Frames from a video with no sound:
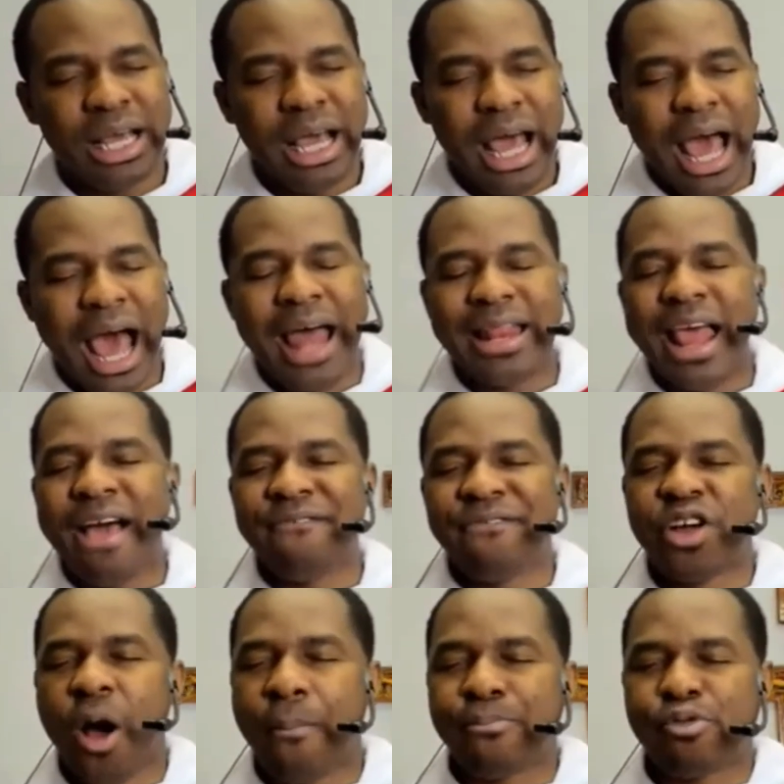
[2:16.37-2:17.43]
And
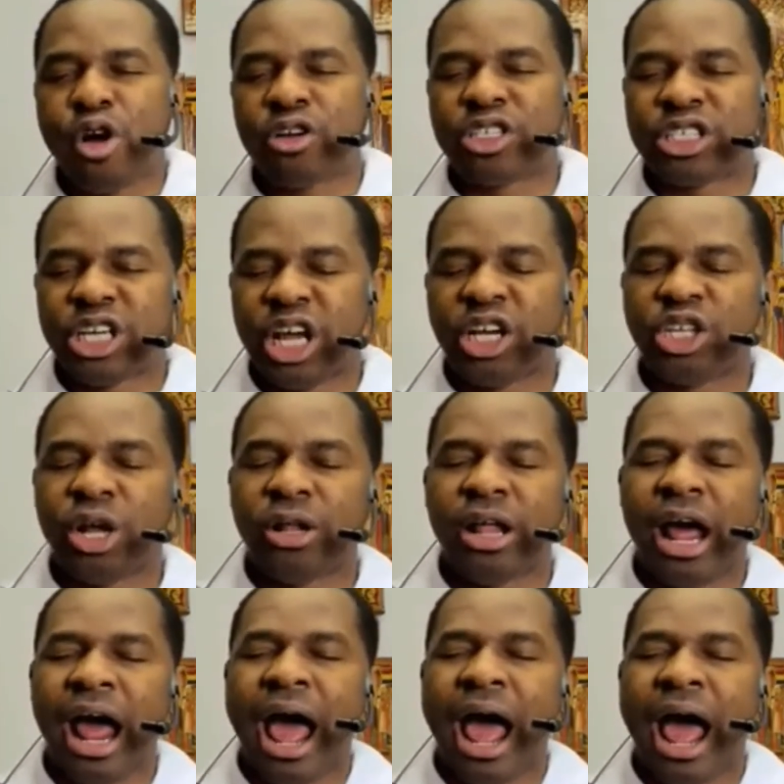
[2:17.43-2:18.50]
every oppression,
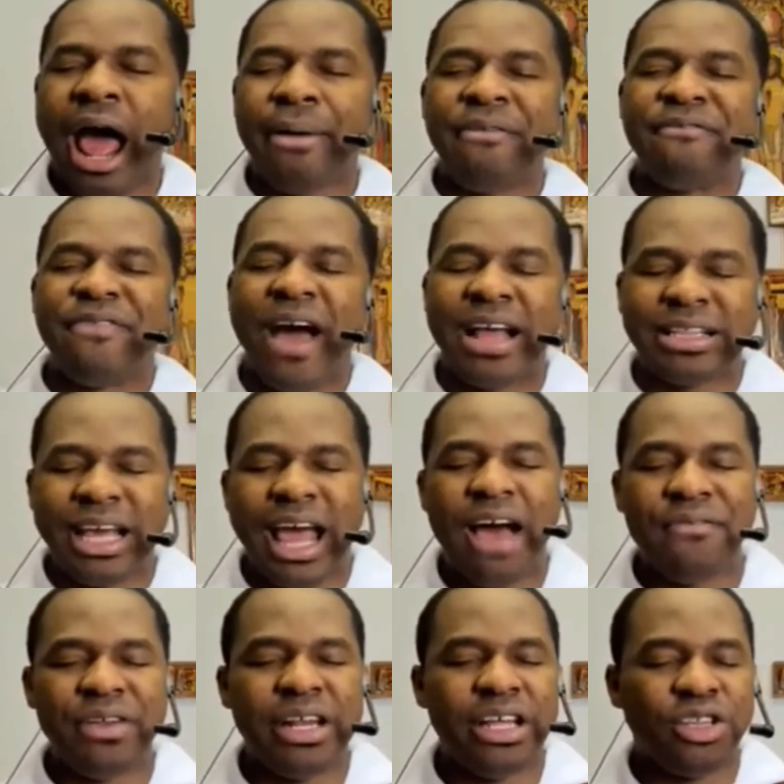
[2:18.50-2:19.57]
I invite the
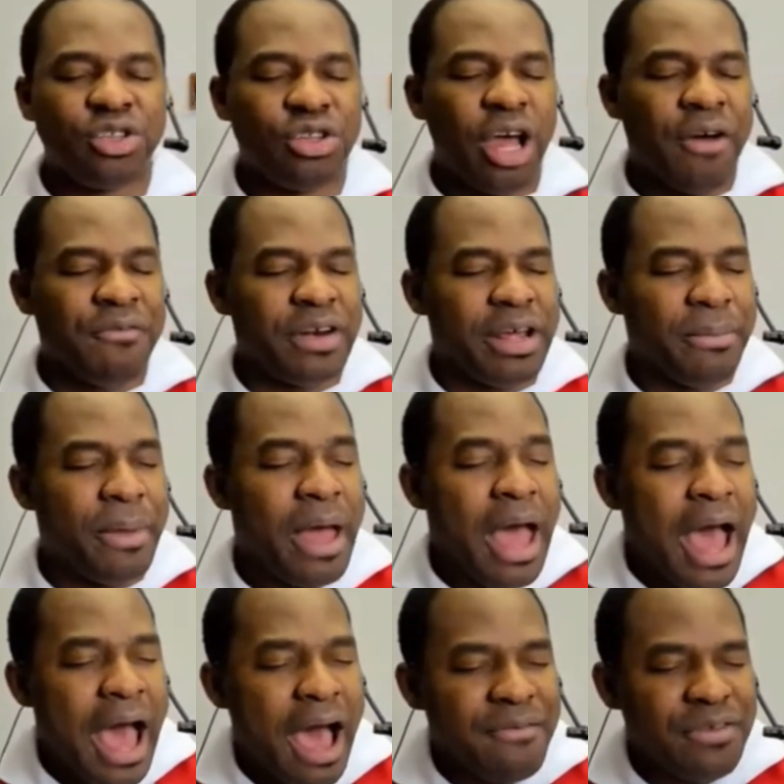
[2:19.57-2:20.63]
heavenly
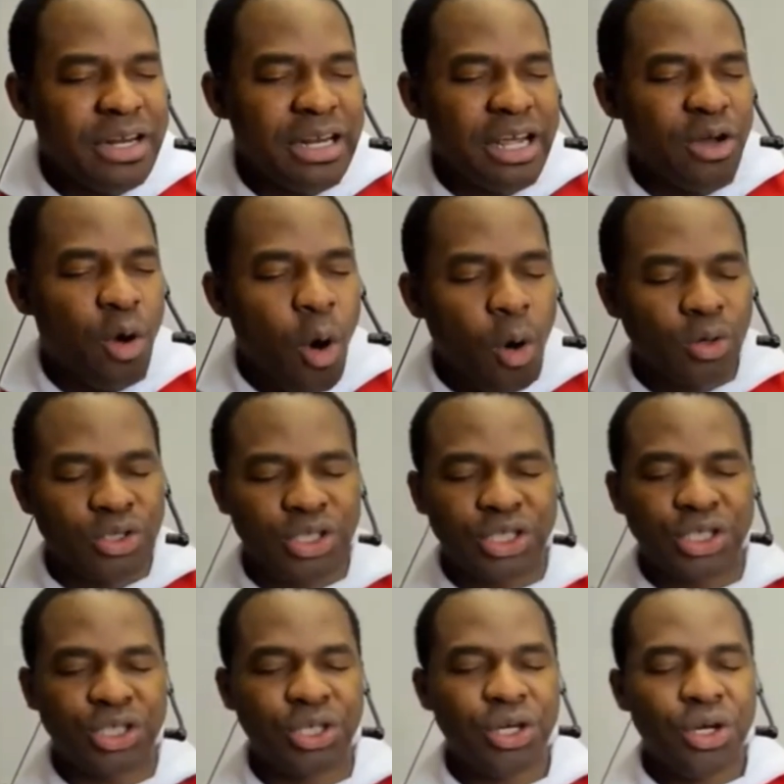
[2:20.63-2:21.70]

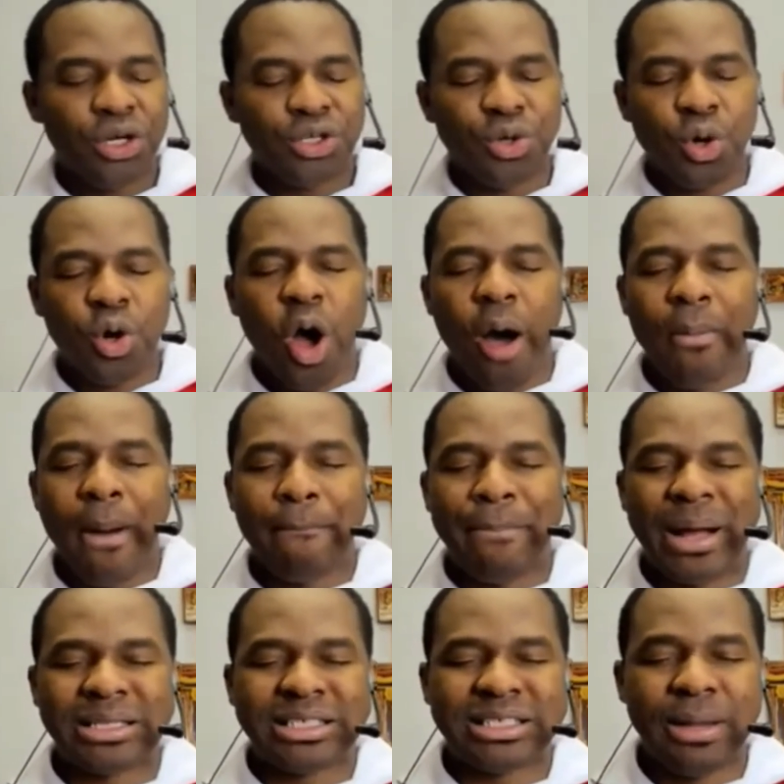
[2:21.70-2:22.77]
hosts to come and
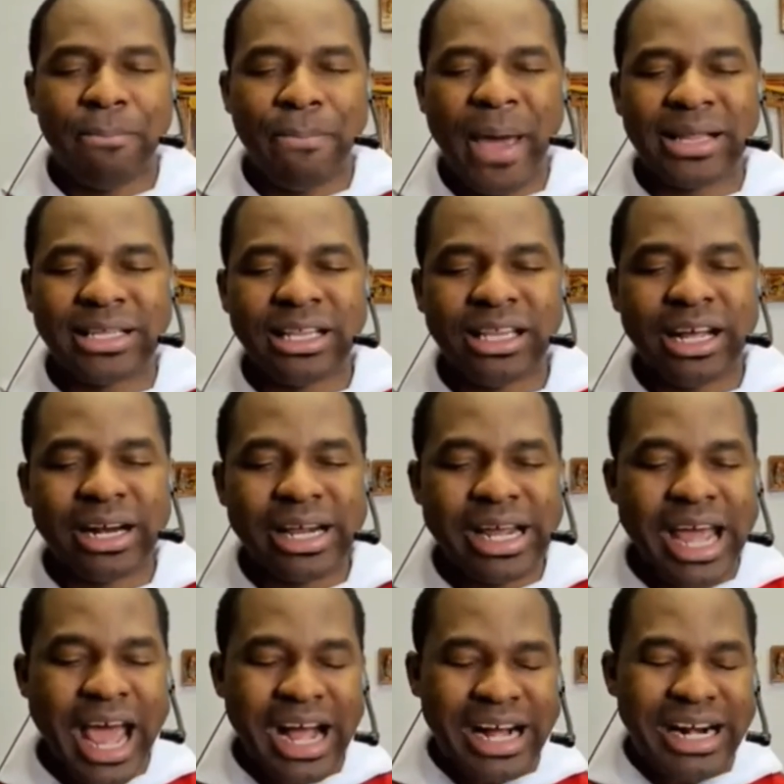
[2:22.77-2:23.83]
participate in the
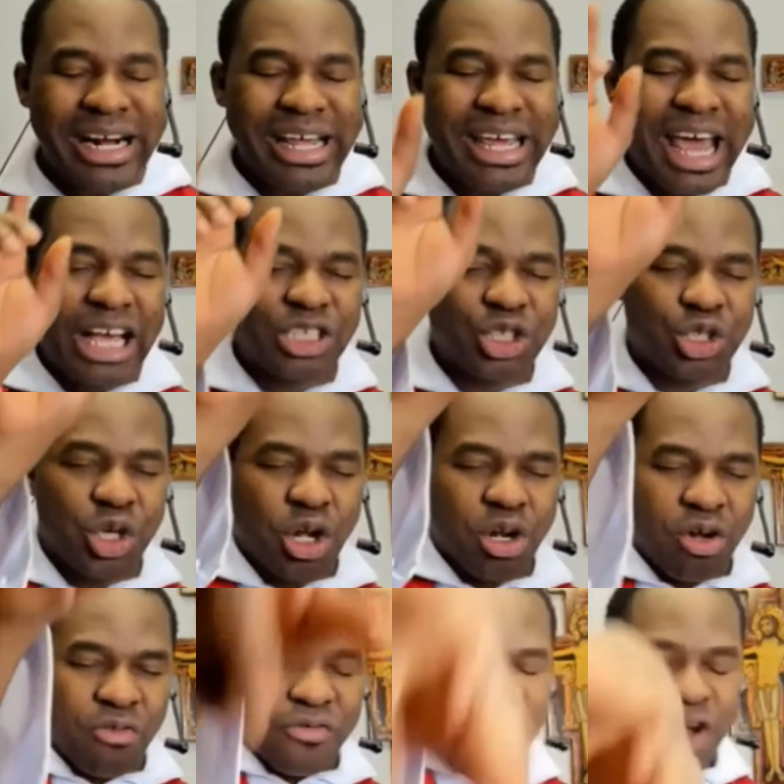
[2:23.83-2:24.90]
recreation
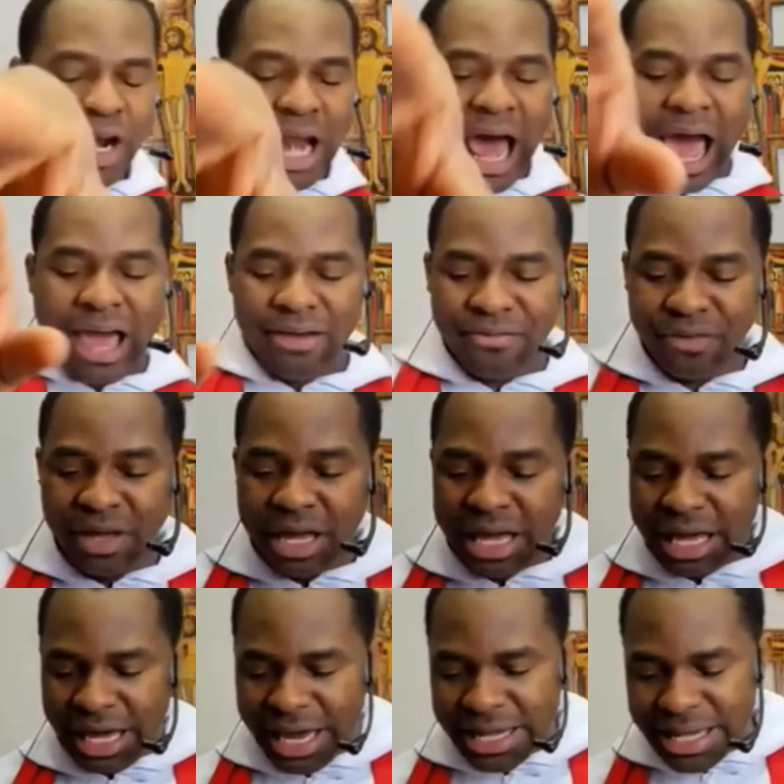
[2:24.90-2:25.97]
of your life
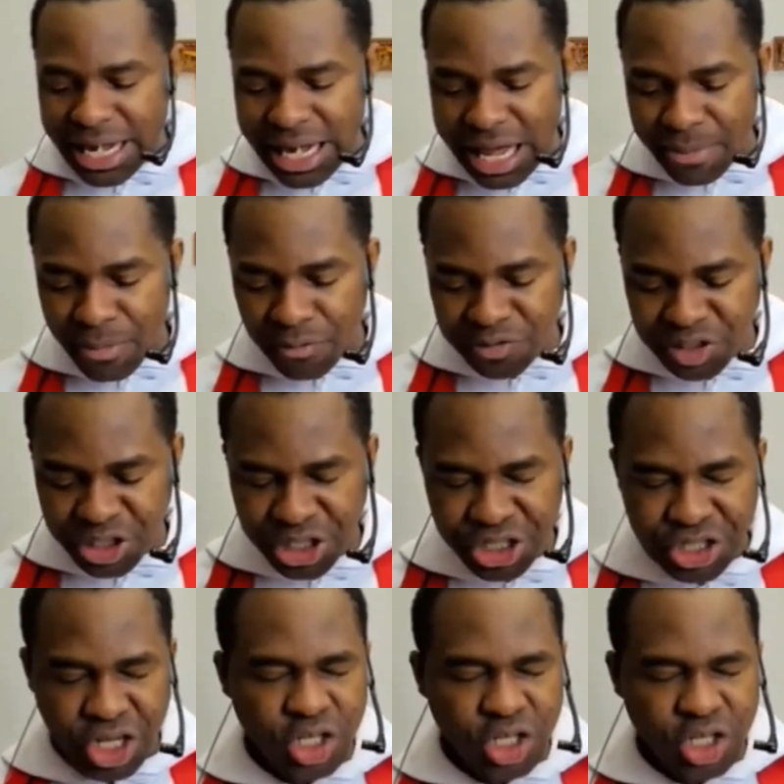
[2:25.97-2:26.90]
in the name of Jesus.